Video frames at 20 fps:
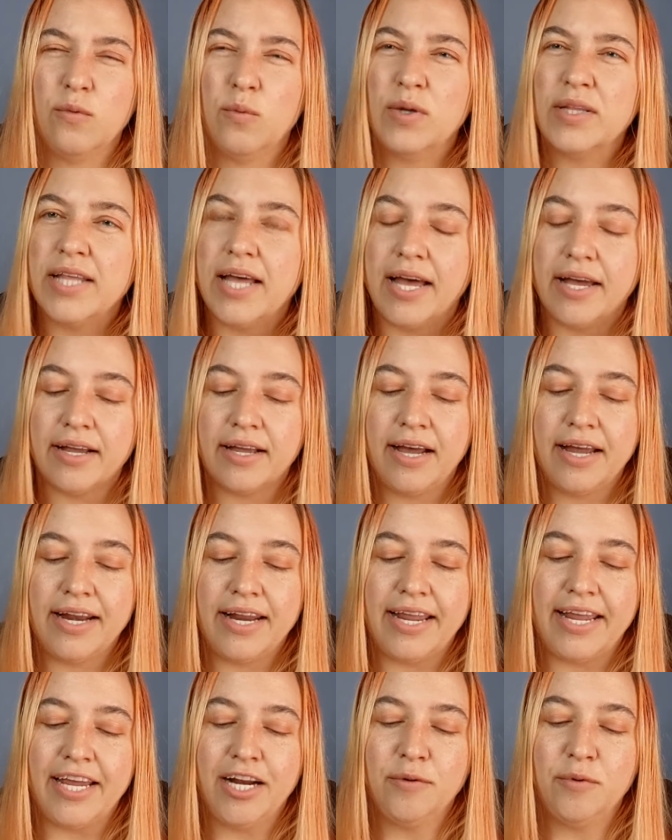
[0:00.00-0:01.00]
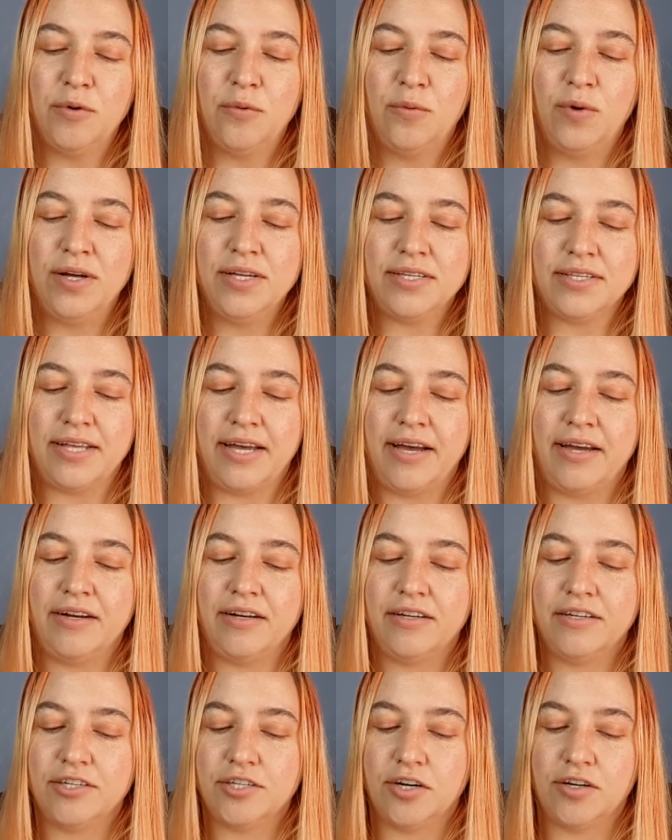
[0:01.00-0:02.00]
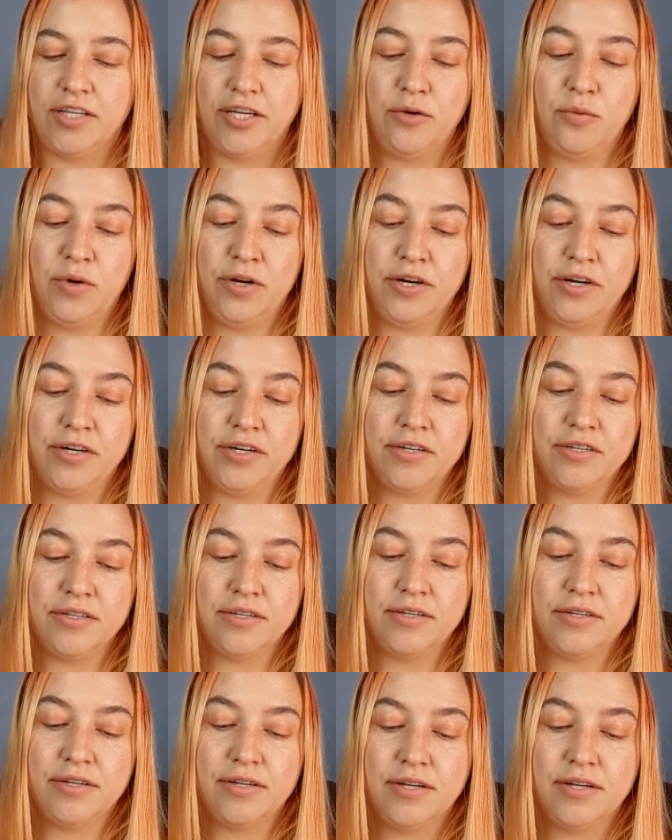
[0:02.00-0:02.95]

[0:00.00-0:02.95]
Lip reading: What the heck kind of animal was that? Charlene wonders.